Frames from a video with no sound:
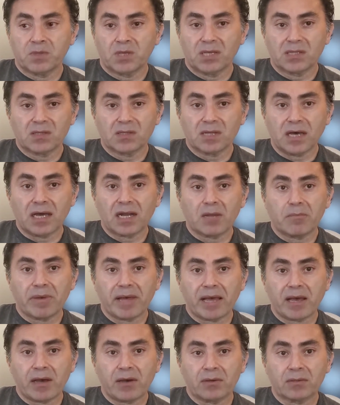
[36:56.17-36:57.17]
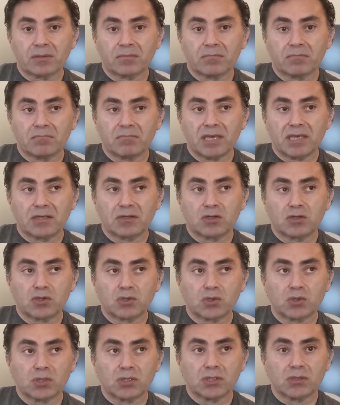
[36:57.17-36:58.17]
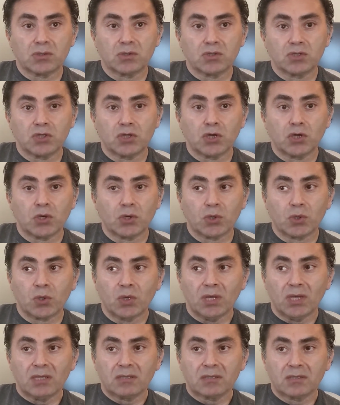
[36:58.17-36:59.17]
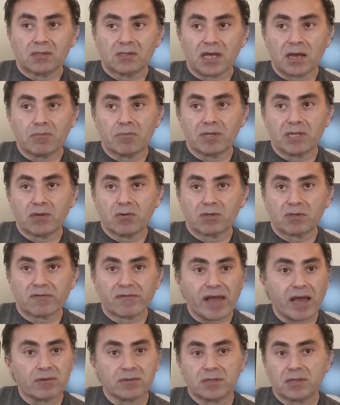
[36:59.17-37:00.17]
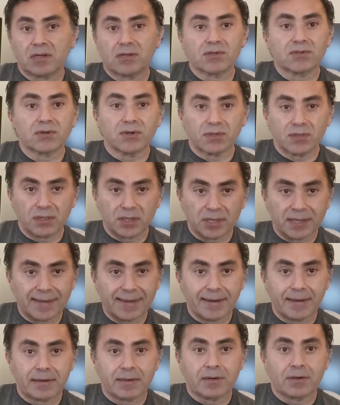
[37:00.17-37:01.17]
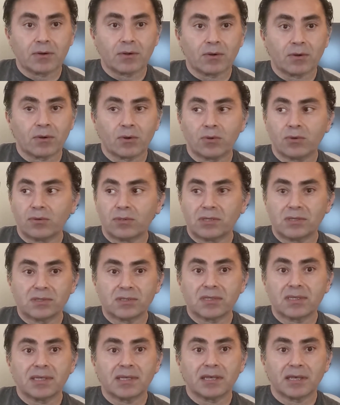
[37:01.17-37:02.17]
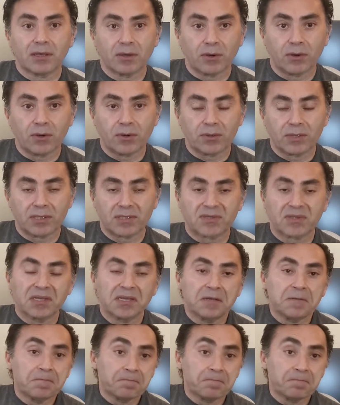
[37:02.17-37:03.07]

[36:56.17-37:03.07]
It's not about making sure you know this company was founded a certain year or who the CEO is.